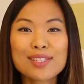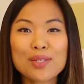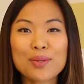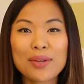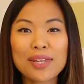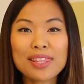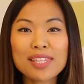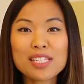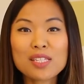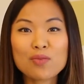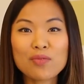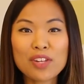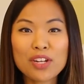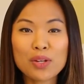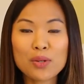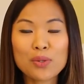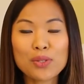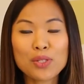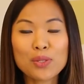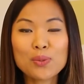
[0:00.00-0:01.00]
So in this
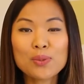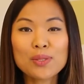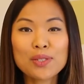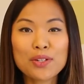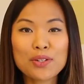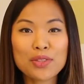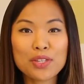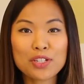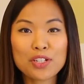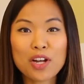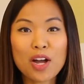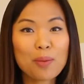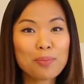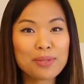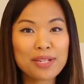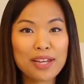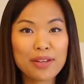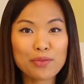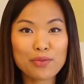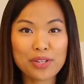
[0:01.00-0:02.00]
video, you learned the
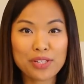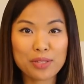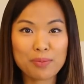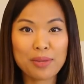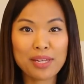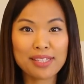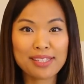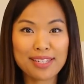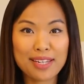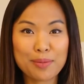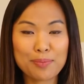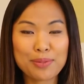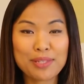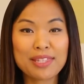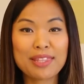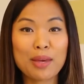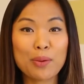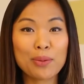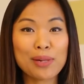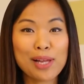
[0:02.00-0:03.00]
top 10 resume tips
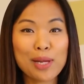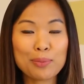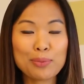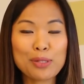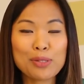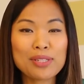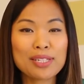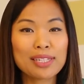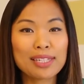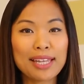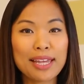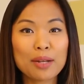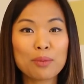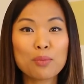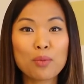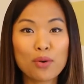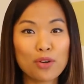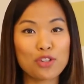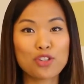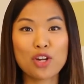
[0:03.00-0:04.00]
that will help you to
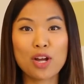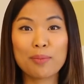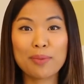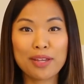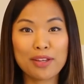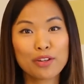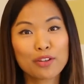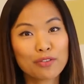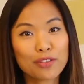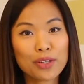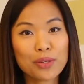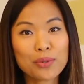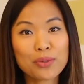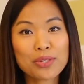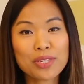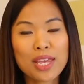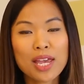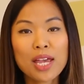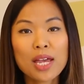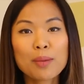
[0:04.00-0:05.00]
land more job
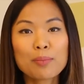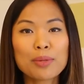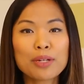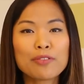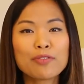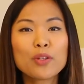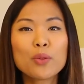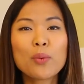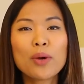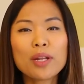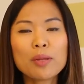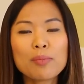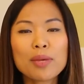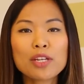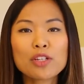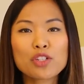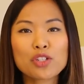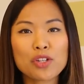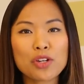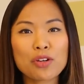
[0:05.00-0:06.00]
interviews. But if you want to
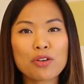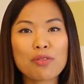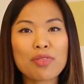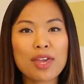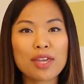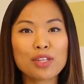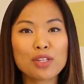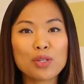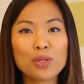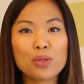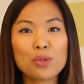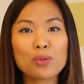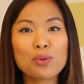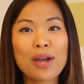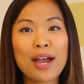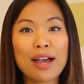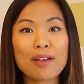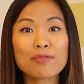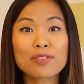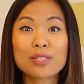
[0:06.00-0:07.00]
make sure that you
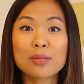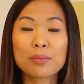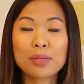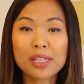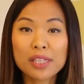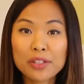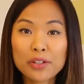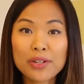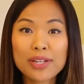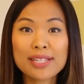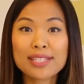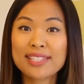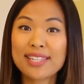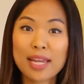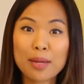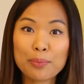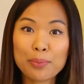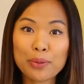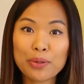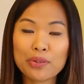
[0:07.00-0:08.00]
have some clear
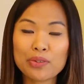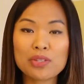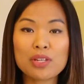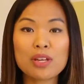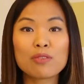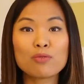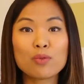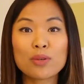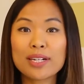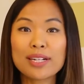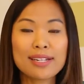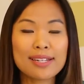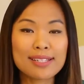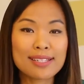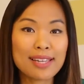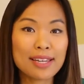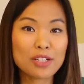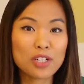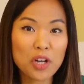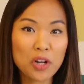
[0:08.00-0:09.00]
examples of what it
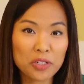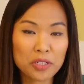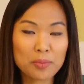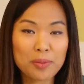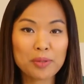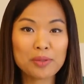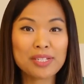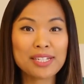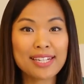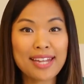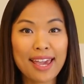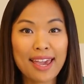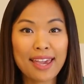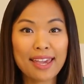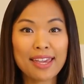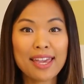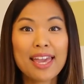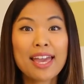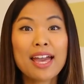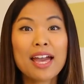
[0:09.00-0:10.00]
is I talked about
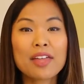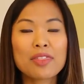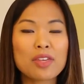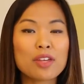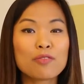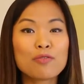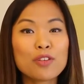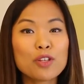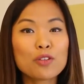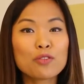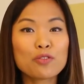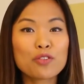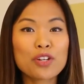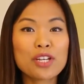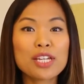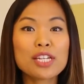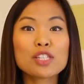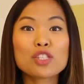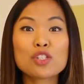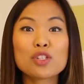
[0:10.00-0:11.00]
today, then feel
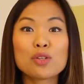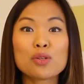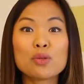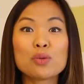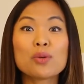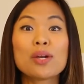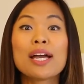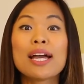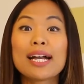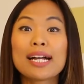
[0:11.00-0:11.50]
free to